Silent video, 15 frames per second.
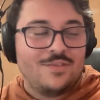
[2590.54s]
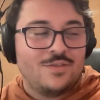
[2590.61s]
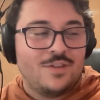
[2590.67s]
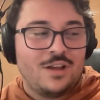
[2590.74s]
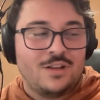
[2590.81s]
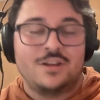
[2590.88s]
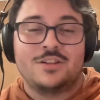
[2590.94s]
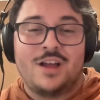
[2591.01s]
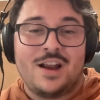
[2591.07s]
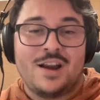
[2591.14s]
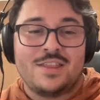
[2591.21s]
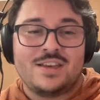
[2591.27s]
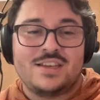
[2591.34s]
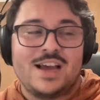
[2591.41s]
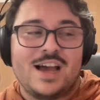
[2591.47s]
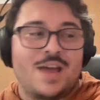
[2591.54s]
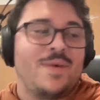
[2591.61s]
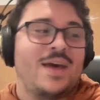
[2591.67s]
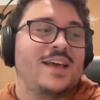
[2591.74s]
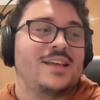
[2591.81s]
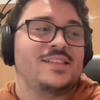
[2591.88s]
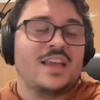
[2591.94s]
a lot of the time
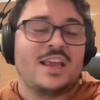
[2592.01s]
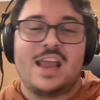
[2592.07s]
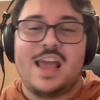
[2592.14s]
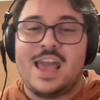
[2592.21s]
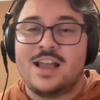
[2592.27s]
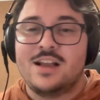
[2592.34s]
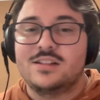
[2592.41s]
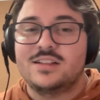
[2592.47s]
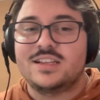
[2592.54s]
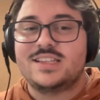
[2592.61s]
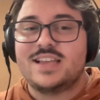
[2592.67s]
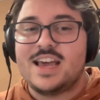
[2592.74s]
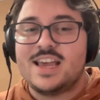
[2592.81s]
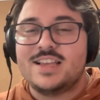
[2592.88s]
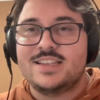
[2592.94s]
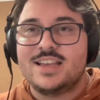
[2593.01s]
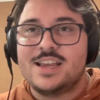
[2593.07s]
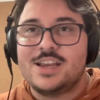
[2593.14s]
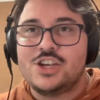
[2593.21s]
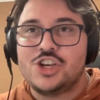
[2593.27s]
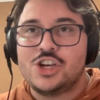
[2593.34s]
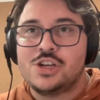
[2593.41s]
as an
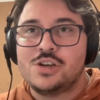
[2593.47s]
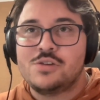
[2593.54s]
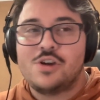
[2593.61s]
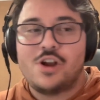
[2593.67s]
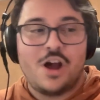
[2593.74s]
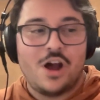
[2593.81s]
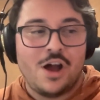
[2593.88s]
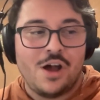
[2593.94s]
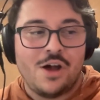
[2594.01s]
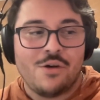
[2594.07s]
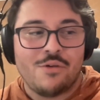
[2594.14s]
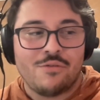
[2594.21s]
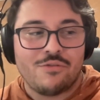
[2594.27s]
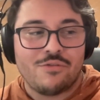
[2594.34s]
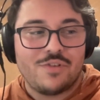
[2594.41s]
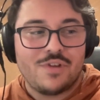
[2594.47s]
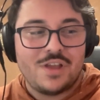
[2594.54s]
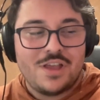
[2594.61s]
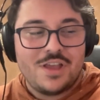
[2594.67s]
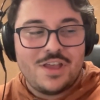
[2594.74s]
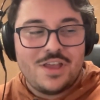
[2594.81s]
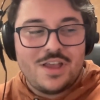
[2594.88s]
anglicization of
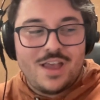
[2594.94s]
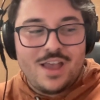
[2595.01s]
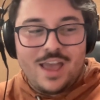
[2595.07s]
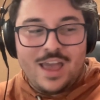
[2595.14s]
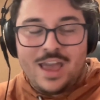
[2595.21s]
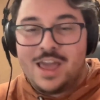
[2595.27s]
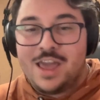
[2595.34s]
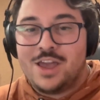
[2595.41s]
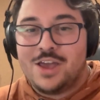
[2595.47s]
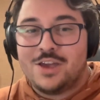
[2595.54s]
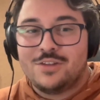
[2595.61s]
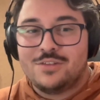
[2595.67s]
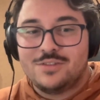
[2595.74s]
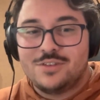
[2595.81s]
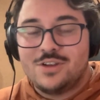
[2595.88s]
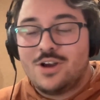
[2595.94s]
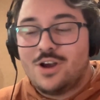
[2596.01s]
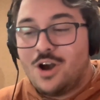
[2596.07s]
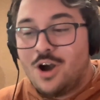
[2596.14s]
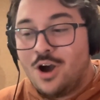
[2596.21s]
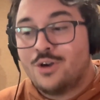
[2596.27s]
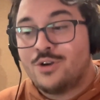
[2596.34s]
a
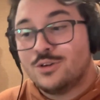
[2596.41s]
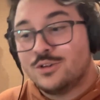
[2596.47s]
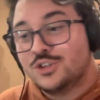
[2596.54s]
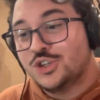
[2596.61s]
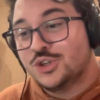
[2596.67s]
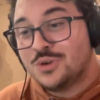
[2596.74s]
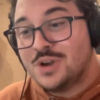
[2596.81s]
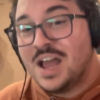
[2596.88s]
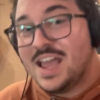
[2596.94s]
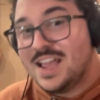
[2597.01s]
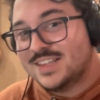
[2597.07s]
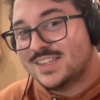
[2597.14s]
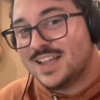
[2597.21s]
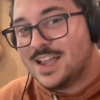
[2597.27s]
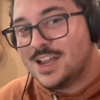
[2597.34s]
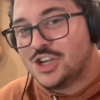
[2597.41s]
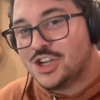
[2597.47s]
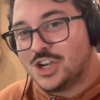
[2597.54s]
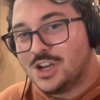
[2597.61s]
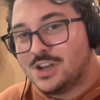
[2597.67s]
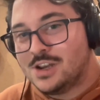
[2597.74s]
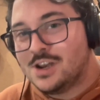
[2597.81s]

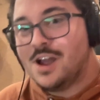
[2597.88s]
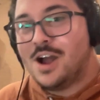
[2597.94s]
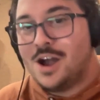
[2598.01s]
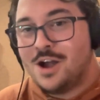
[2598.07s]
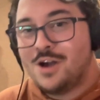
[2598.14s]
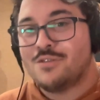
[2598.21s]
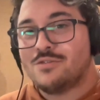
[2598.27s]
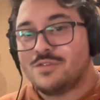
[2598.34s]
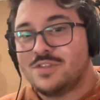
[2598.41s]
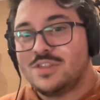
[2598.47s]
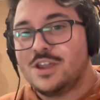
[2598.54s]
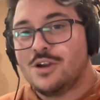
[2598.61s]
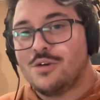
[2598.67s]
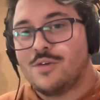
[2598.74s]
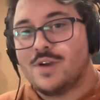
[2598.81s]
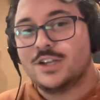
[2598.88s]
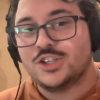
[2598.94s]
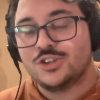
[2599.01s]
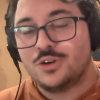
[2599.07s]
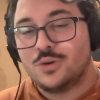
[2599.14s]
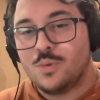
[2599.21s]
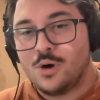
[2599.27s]
AutoJuneization of the
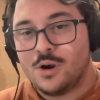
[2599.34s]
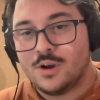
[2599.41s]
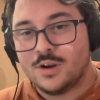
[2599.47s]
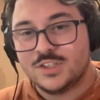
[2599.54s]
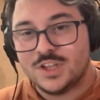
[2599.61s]
original words